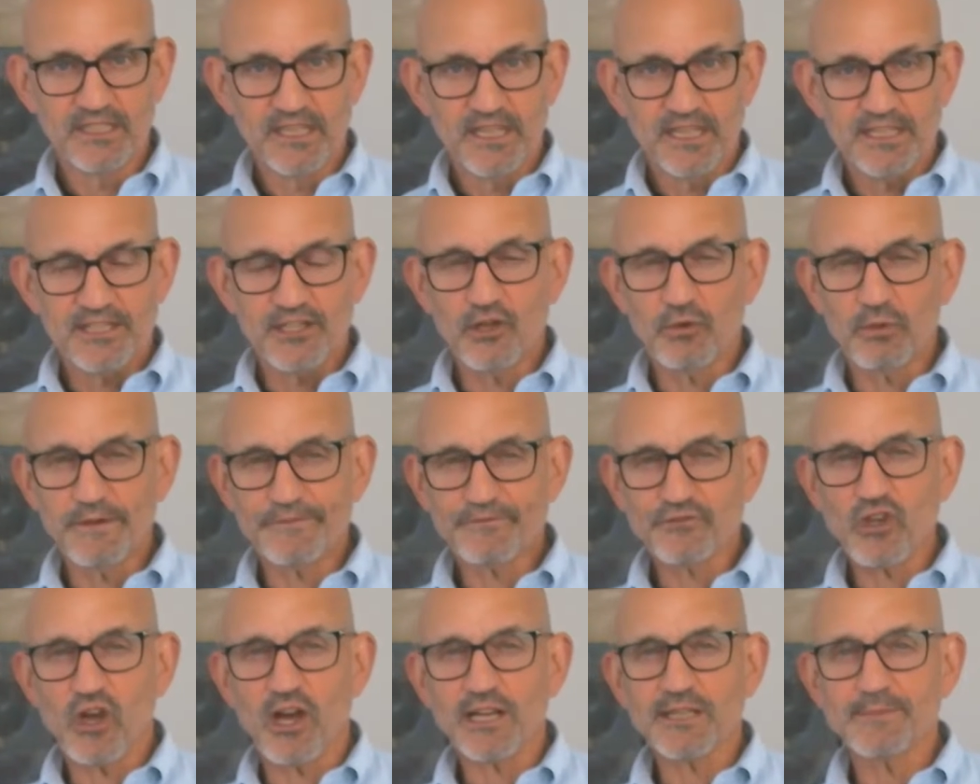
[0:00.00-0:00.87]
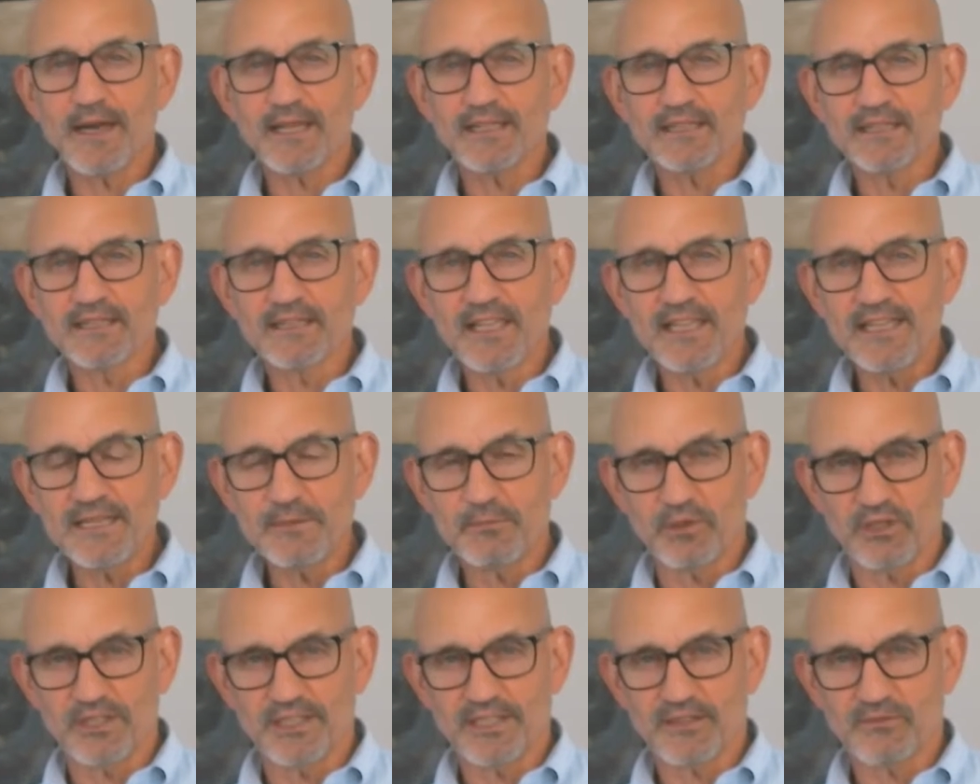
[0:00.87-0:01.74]
You know, we've talked about
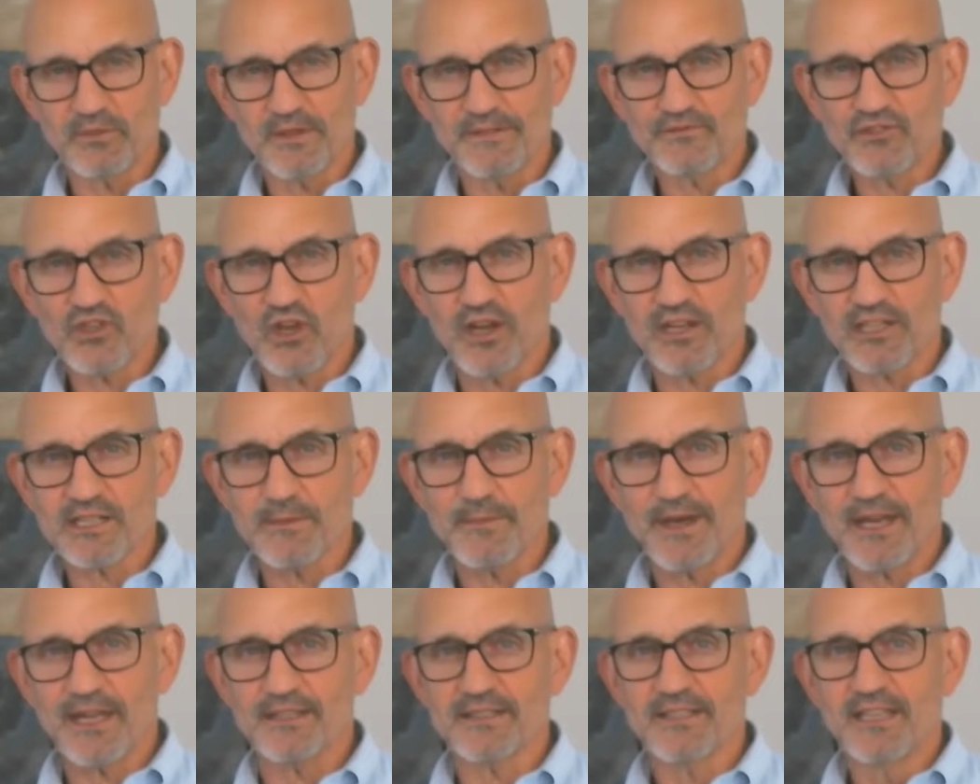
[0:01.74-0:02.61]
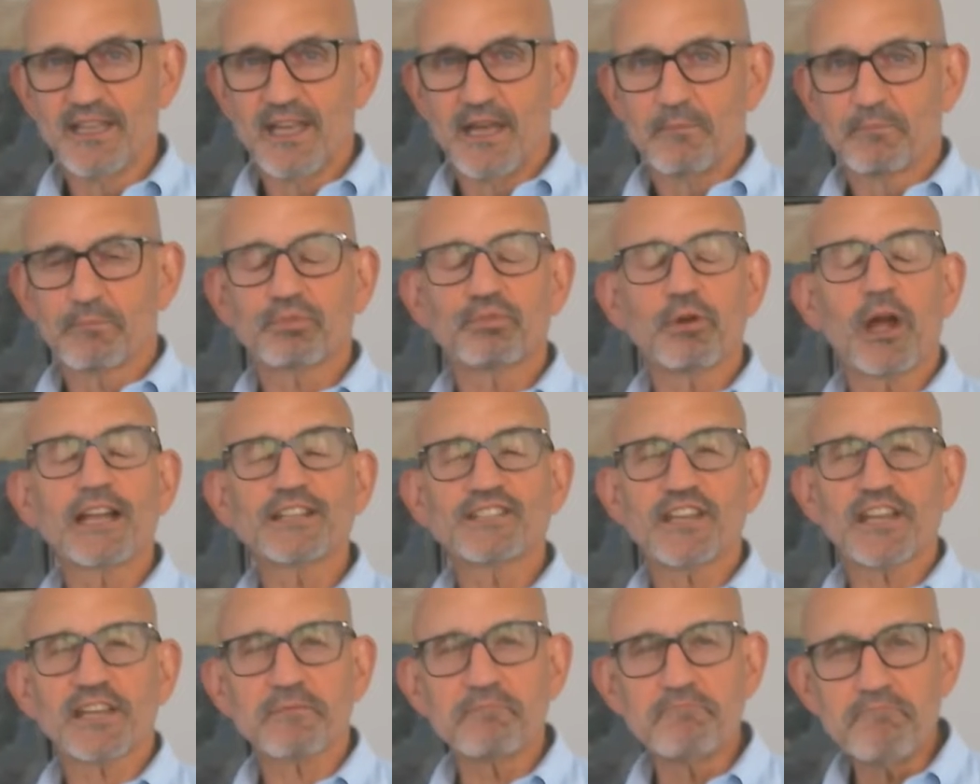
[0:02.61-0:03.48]
labeling, we've talked about
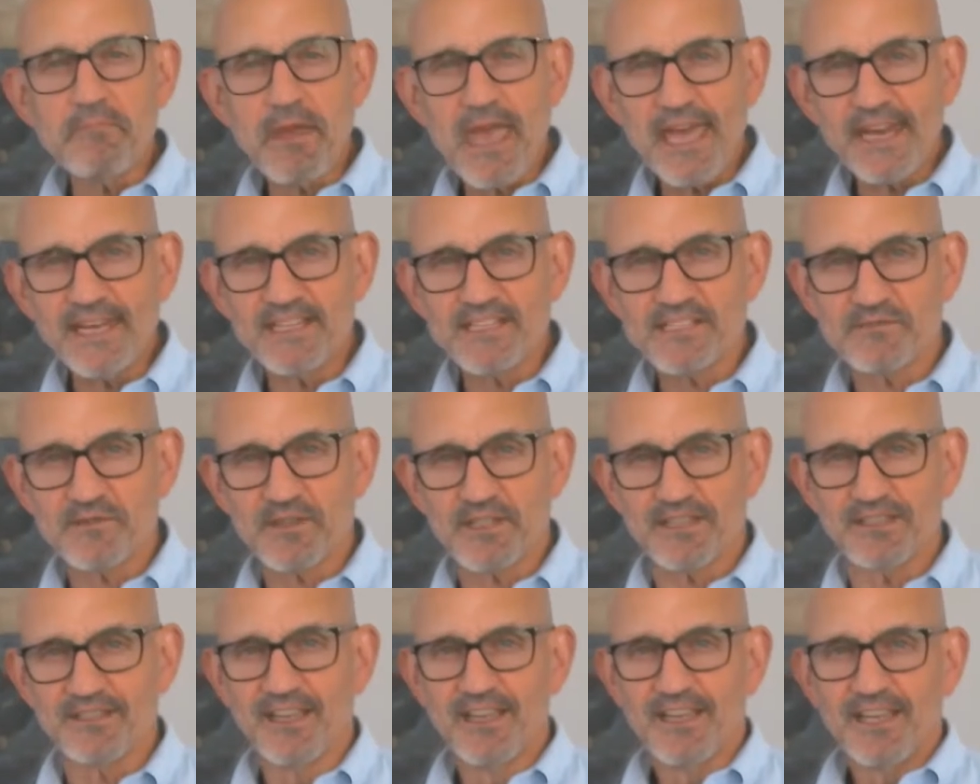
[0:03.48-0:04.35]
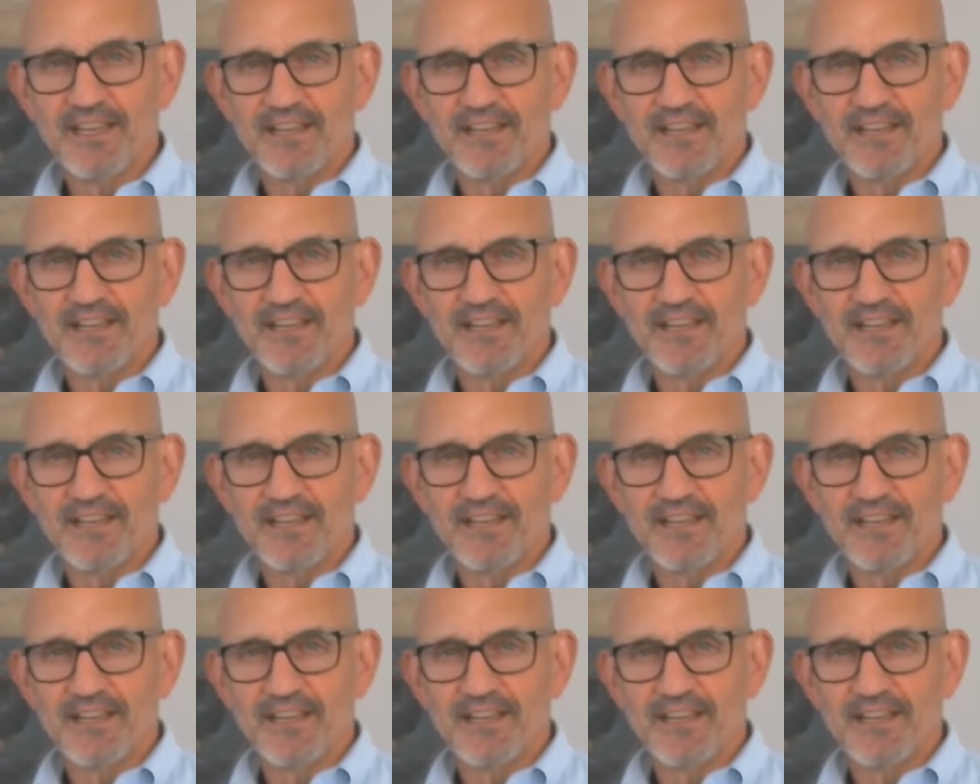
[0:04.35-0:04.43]
project management,